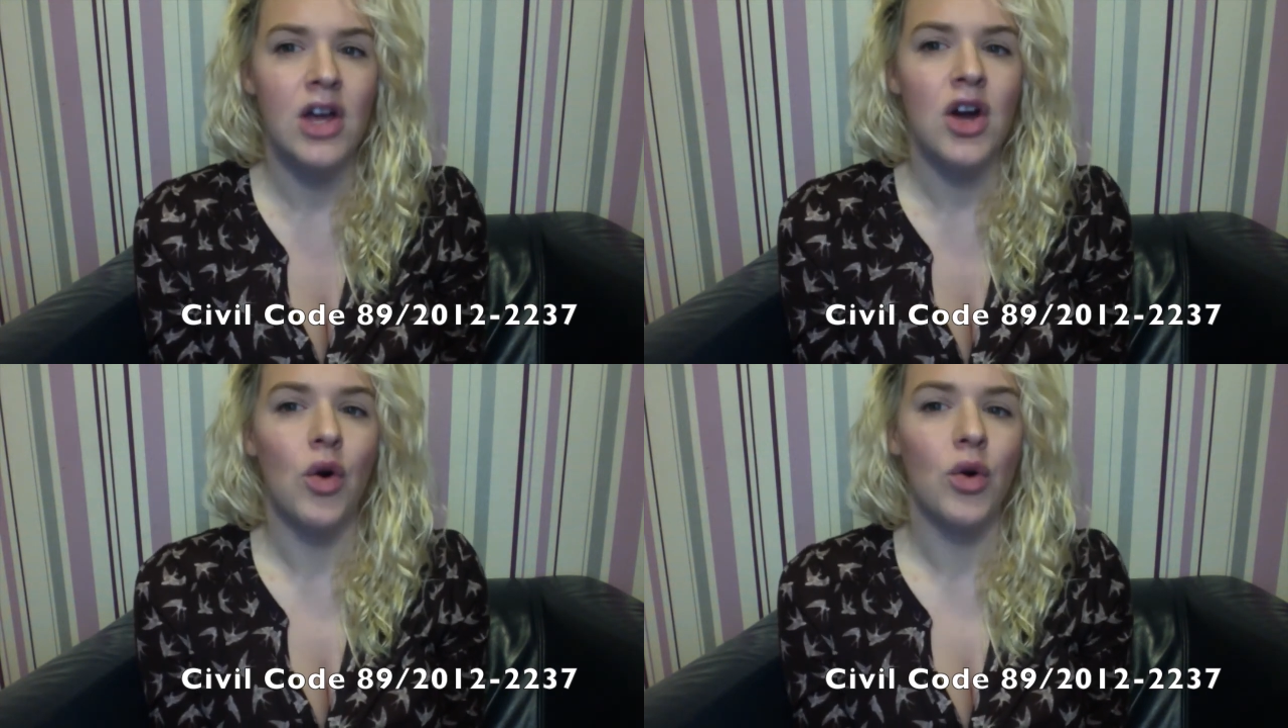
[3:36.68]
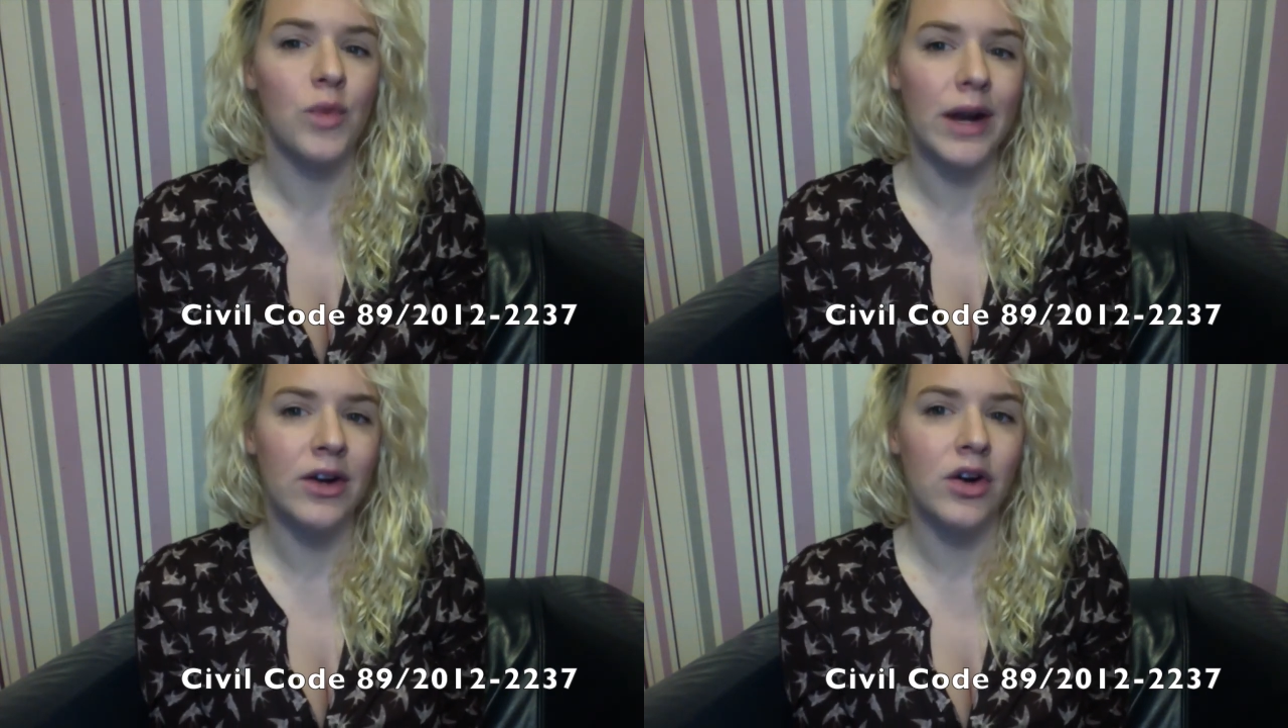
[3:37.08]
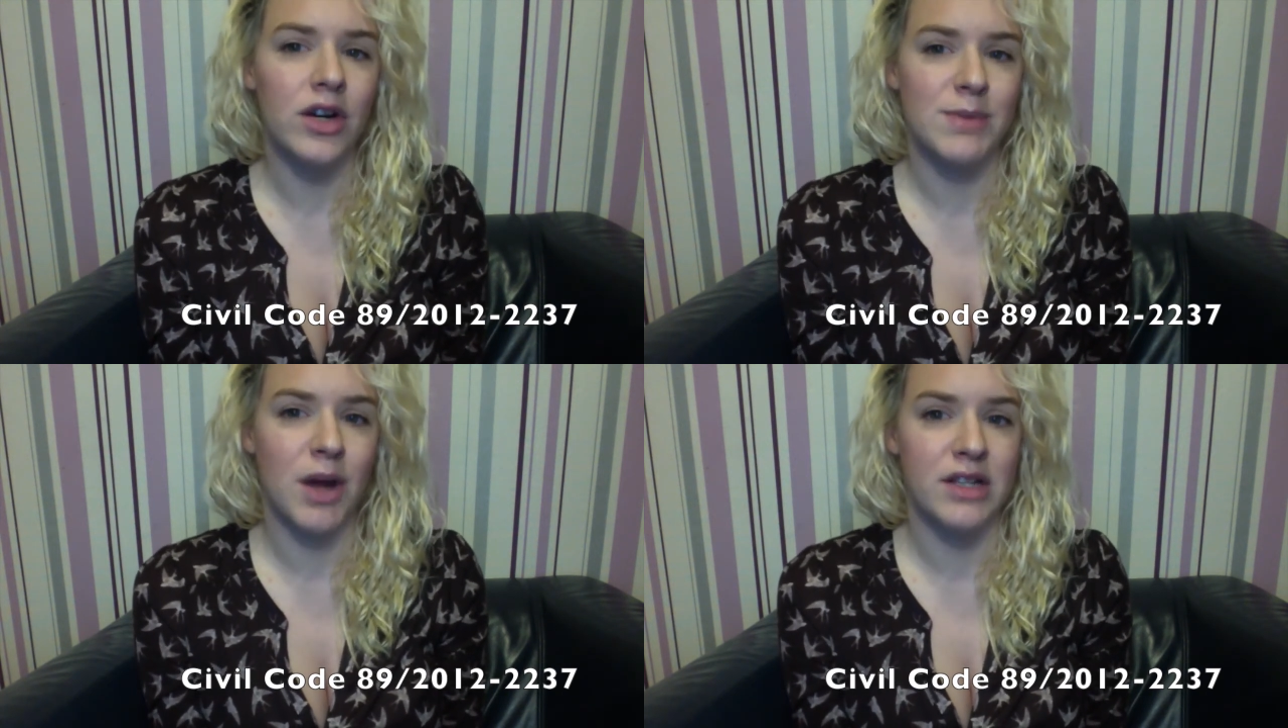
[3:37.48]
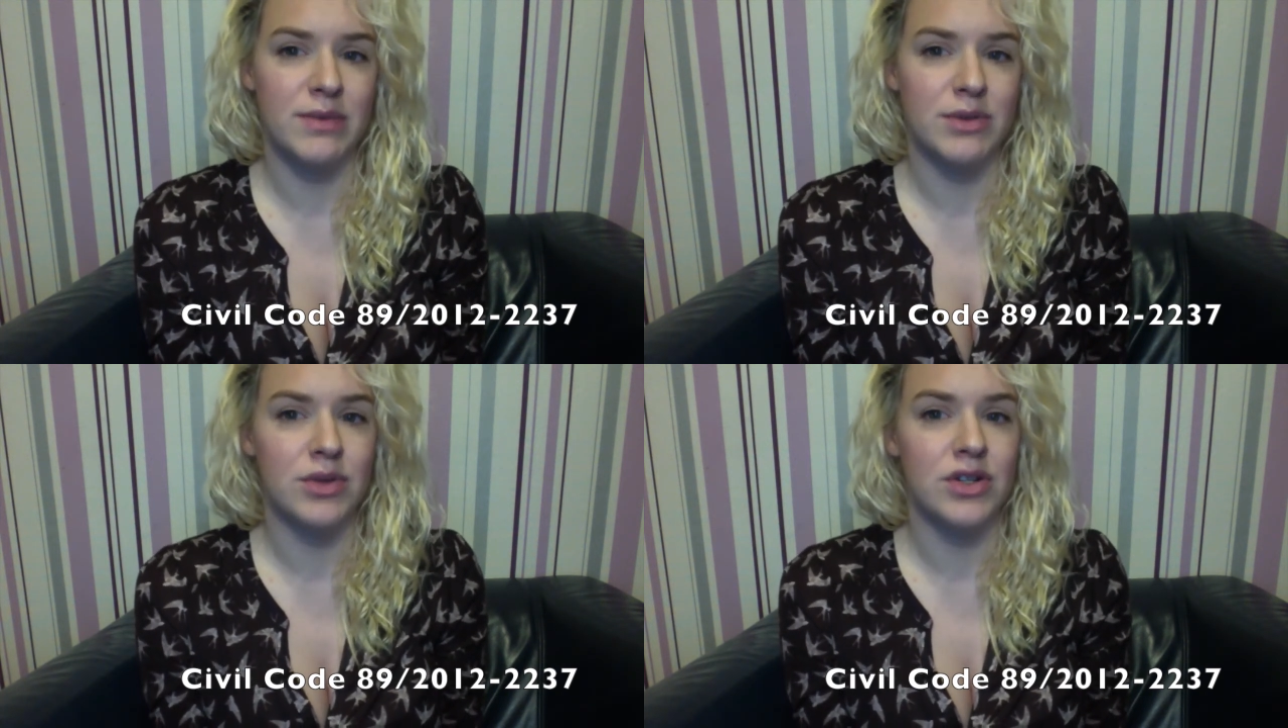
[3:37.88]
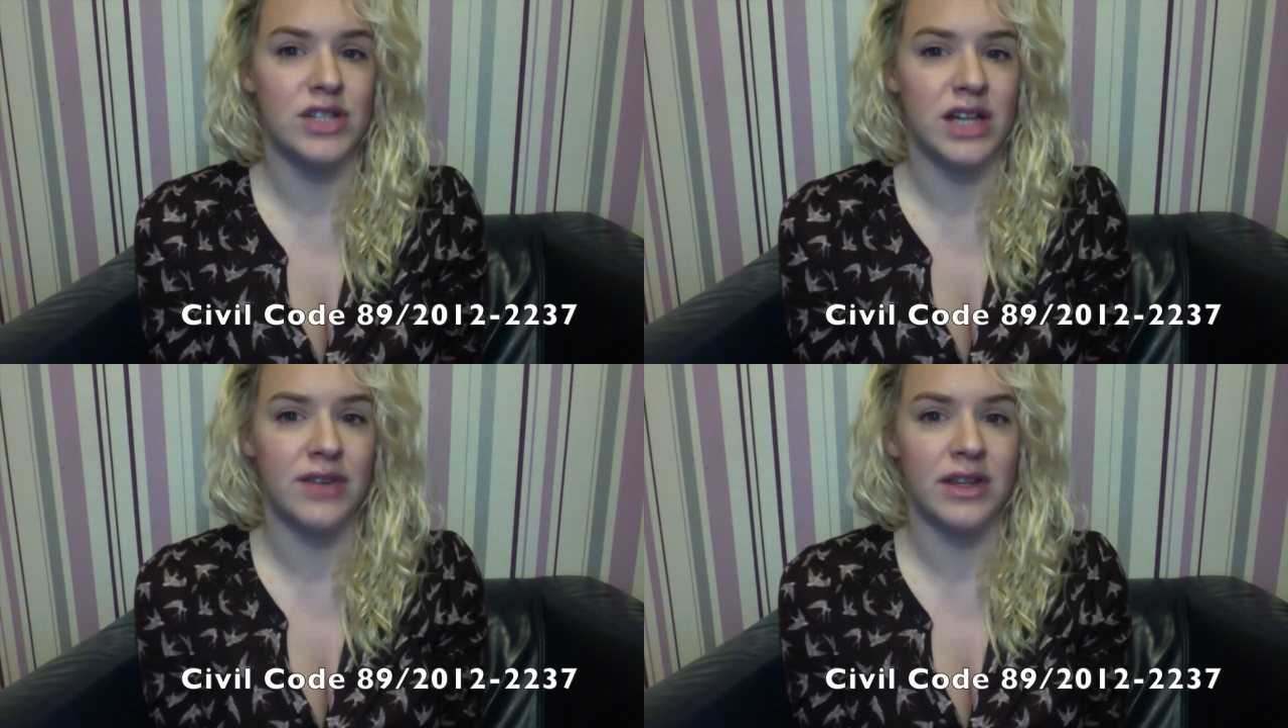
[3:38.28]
or written correspondence between yourself